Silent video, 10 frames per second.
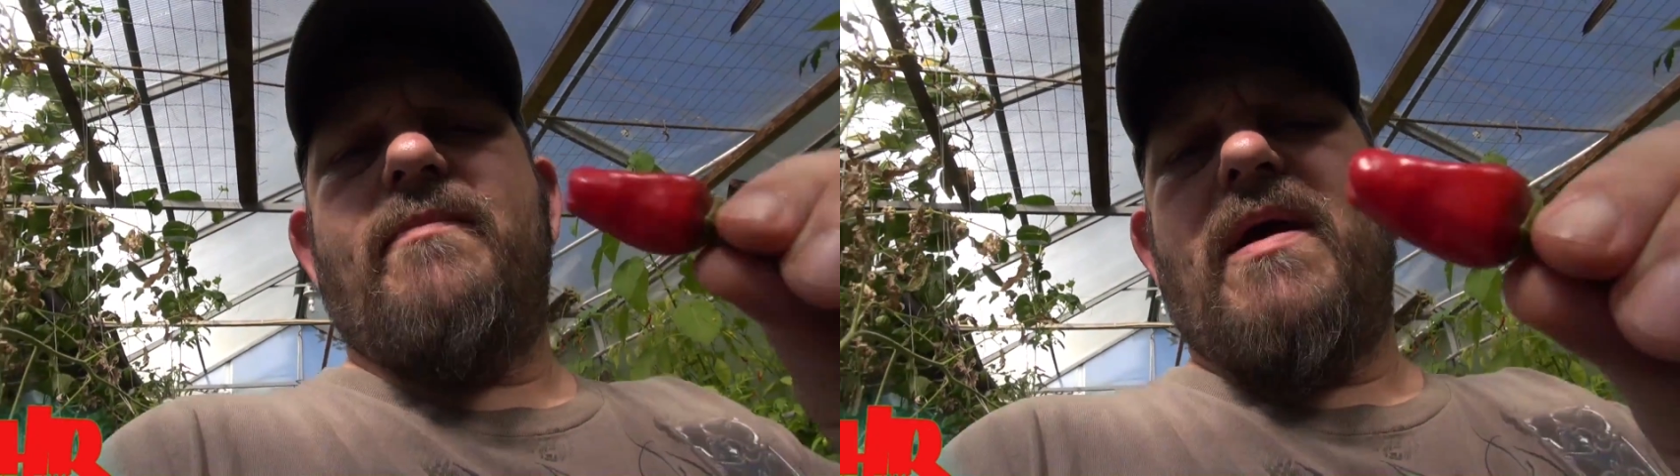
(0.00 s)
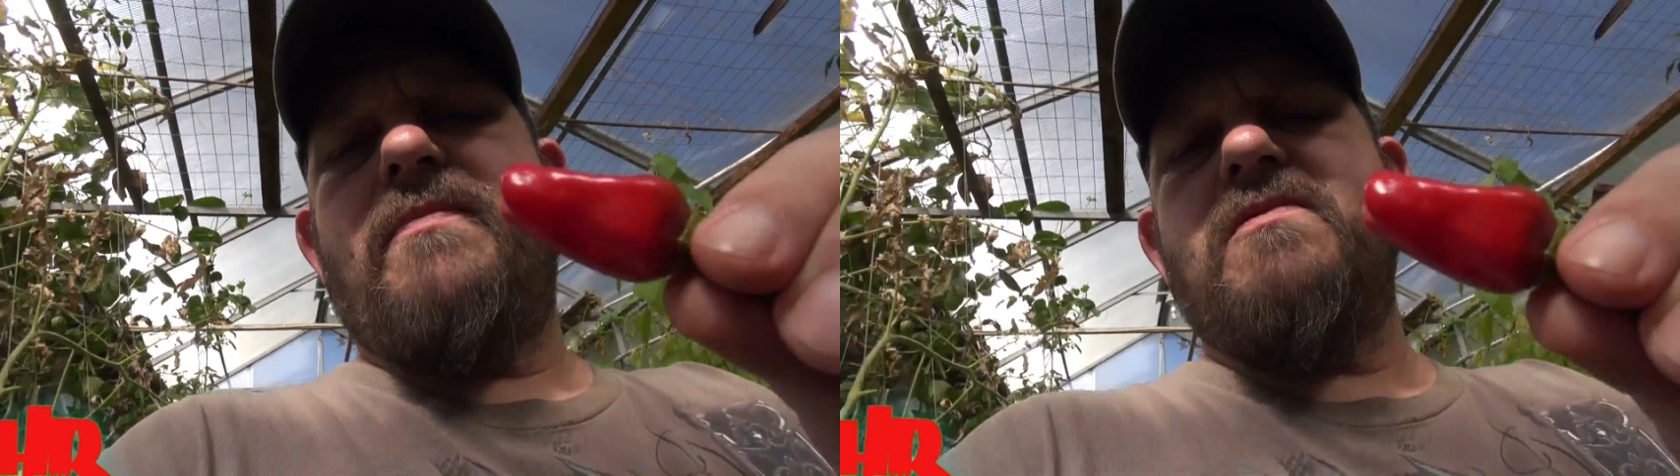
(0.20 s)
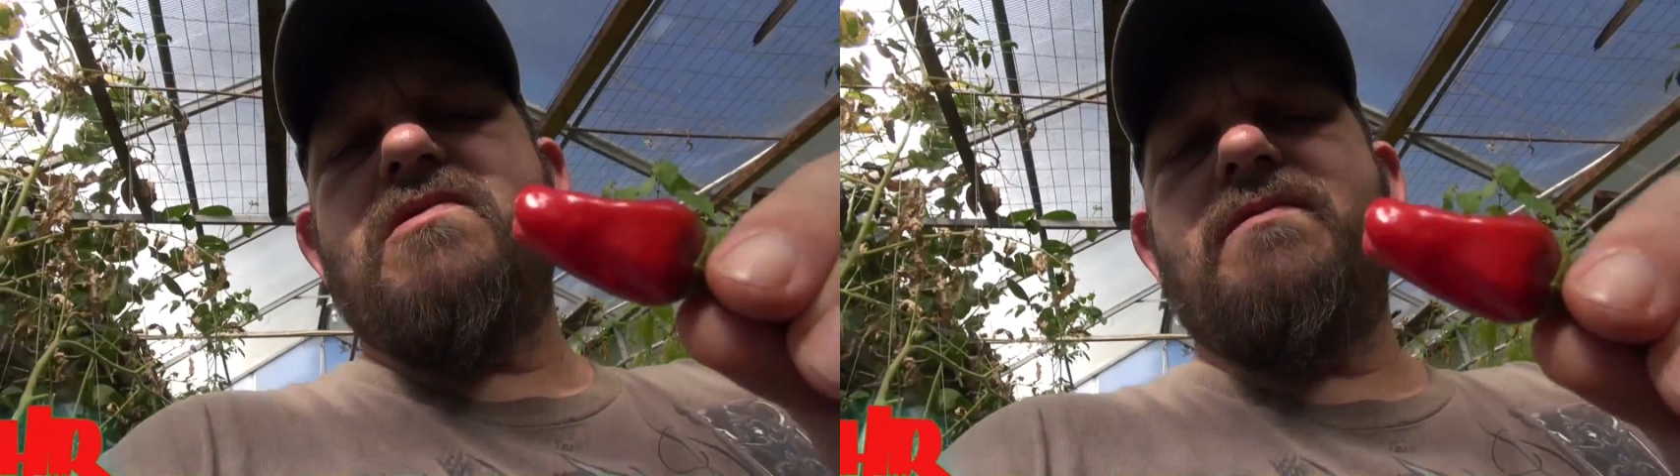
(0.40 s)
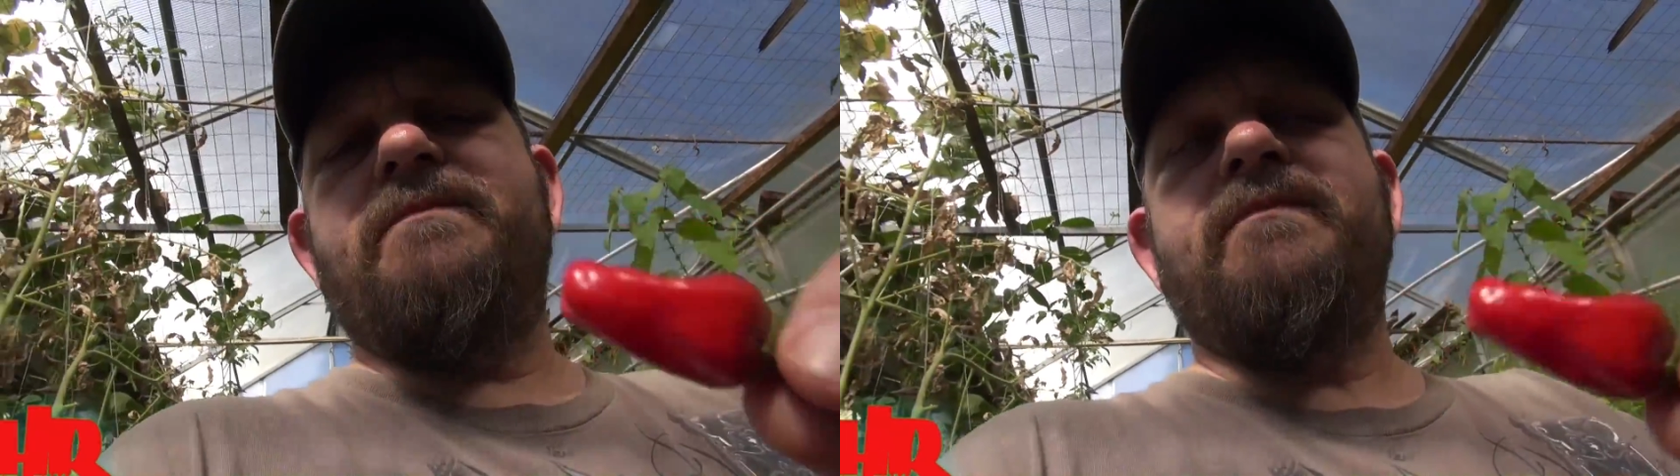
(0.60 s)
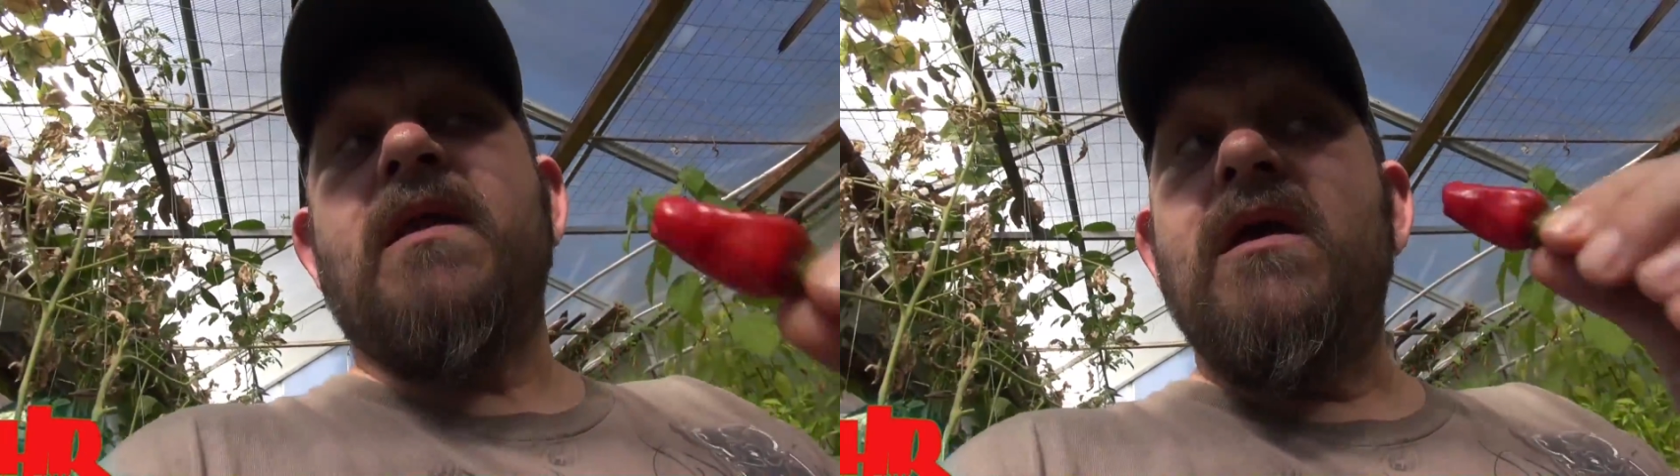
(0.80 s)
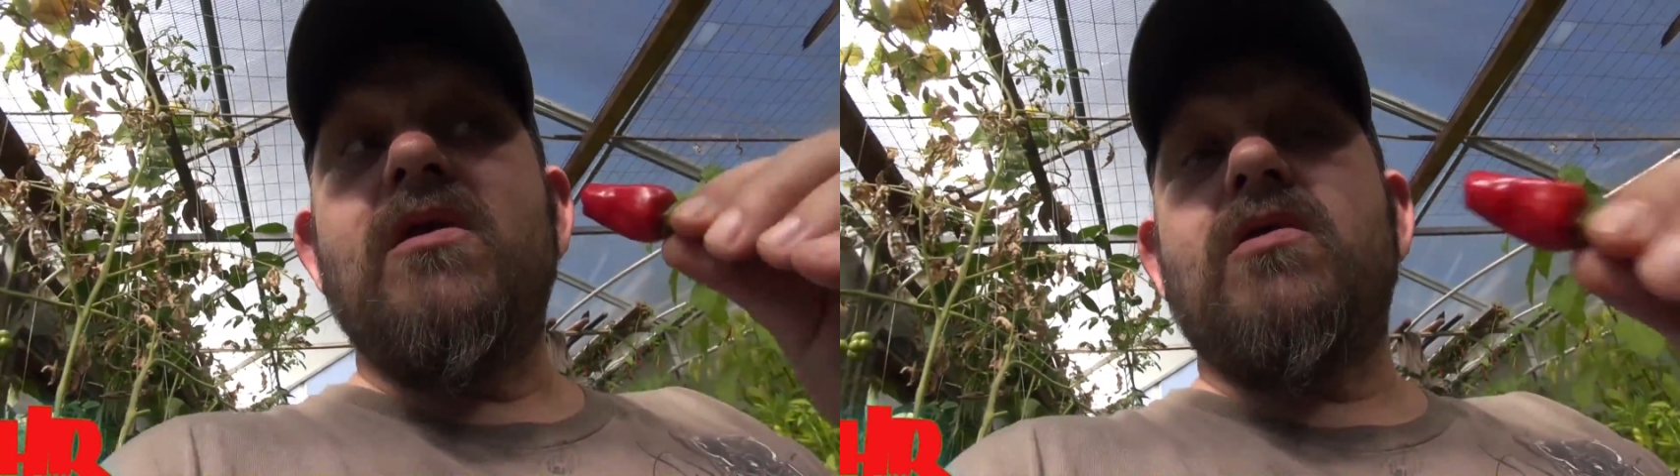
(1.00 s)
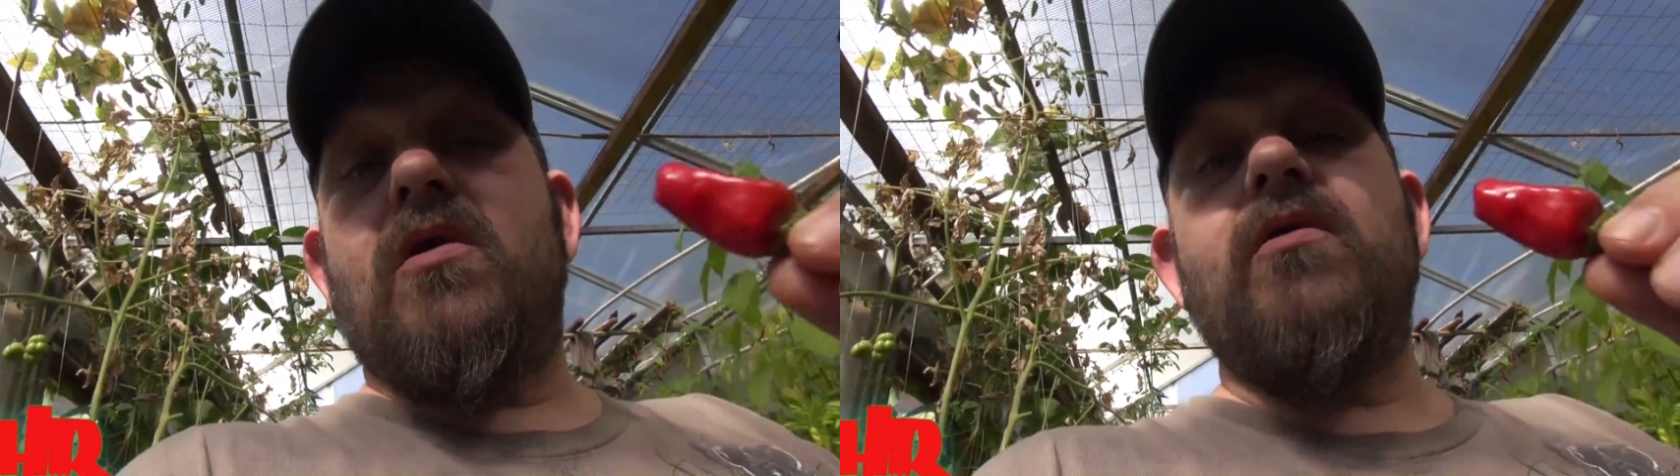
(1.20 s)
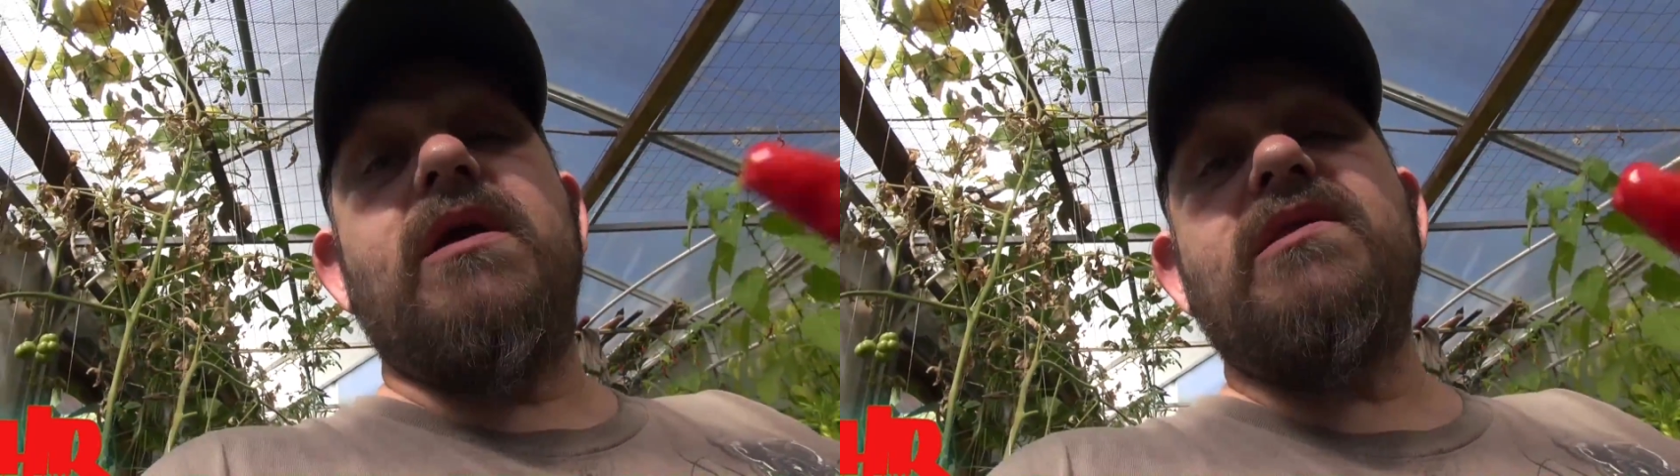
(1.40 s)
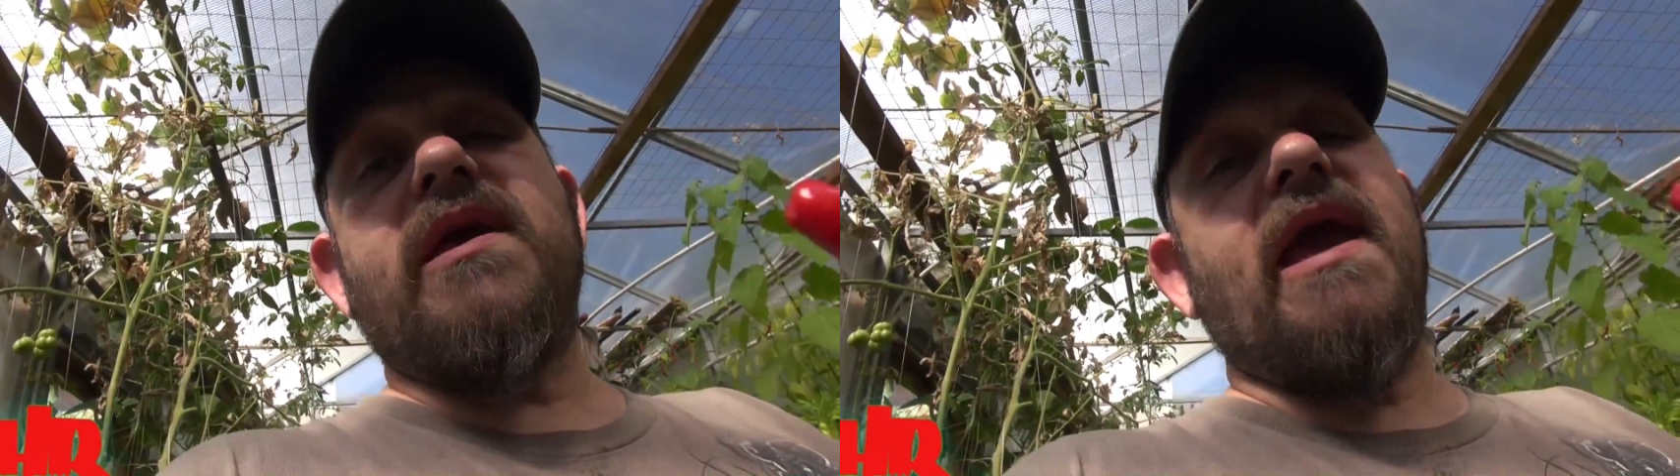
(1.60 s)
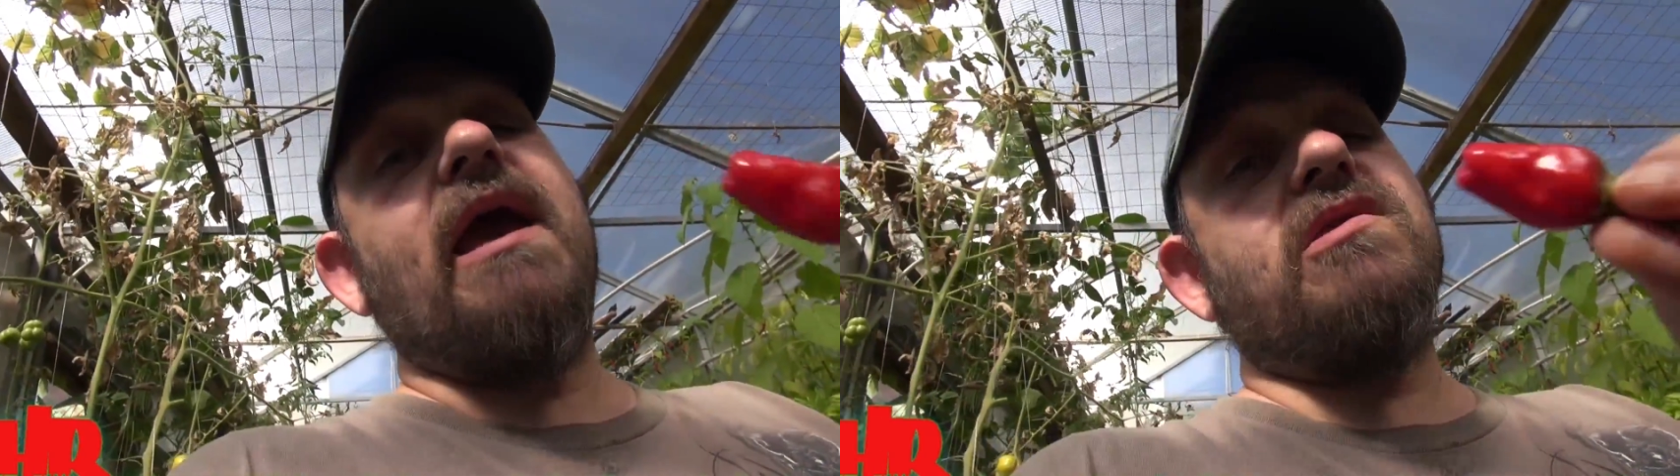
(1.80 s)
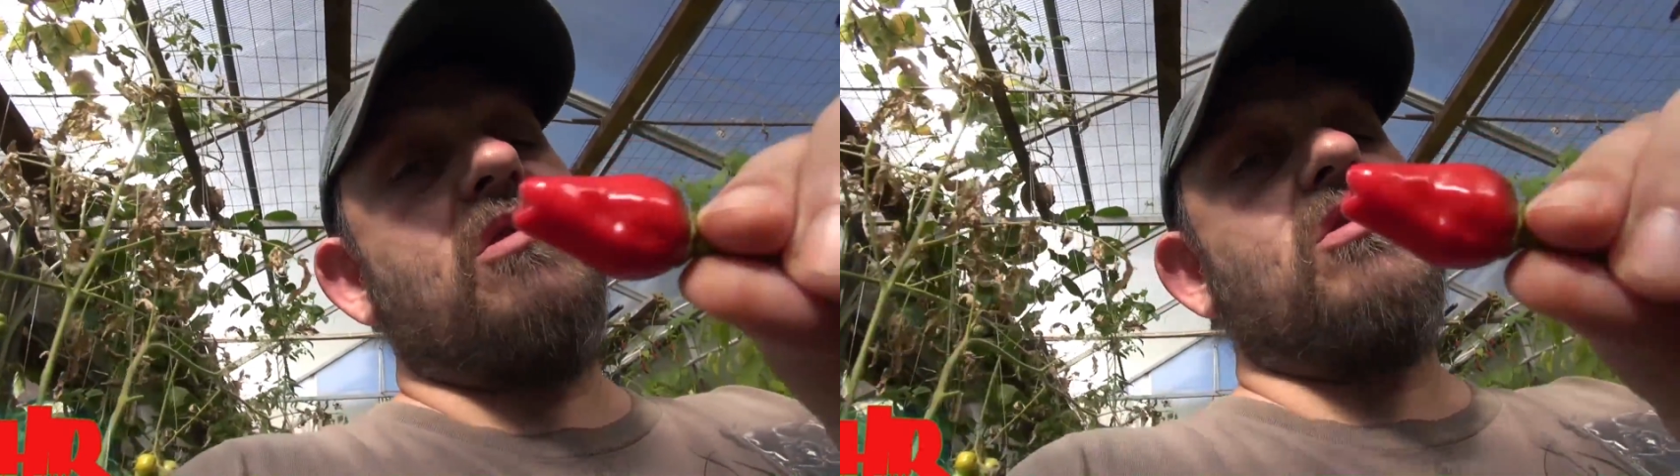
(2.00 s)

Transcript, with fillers: peppers. There is a gas